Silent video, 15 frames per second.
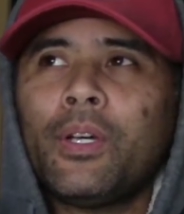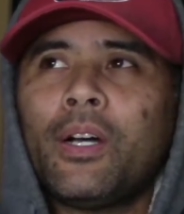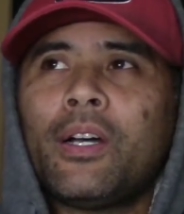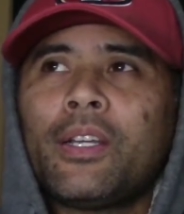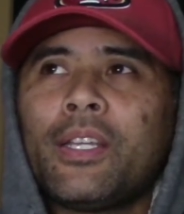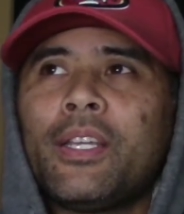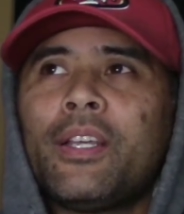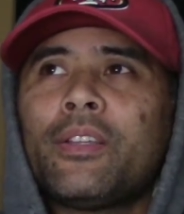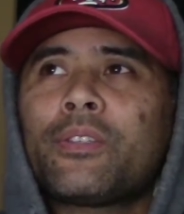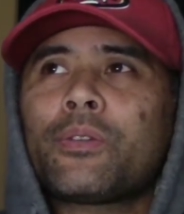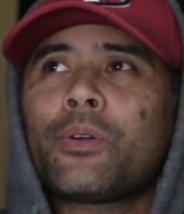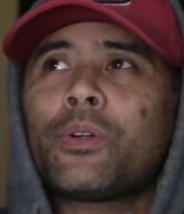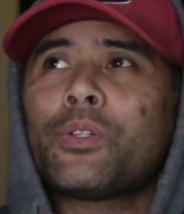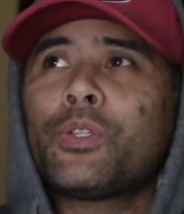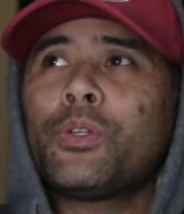audience
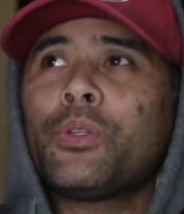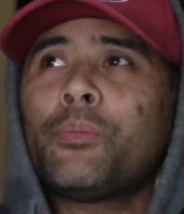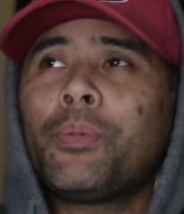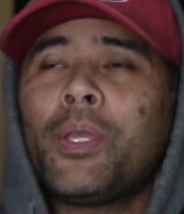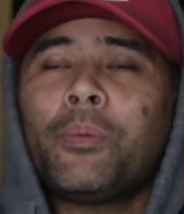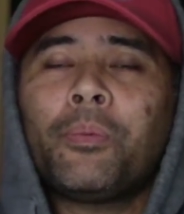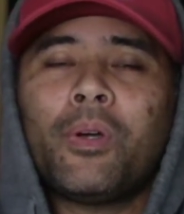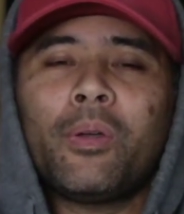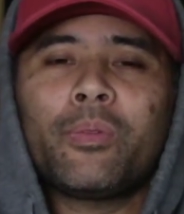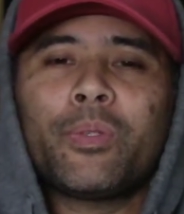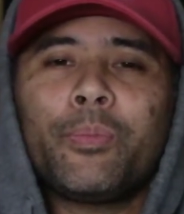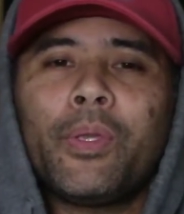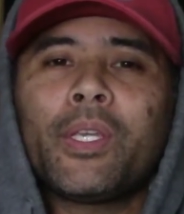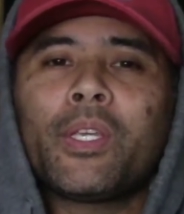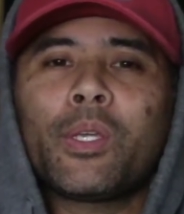or to the people I'm
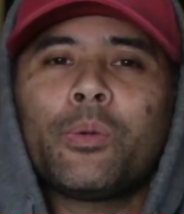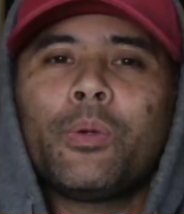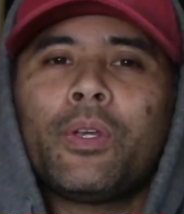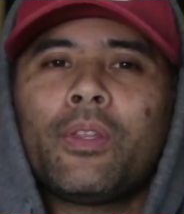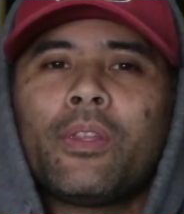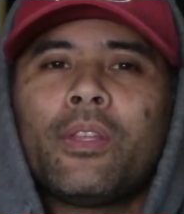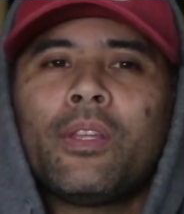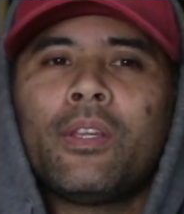speaking with,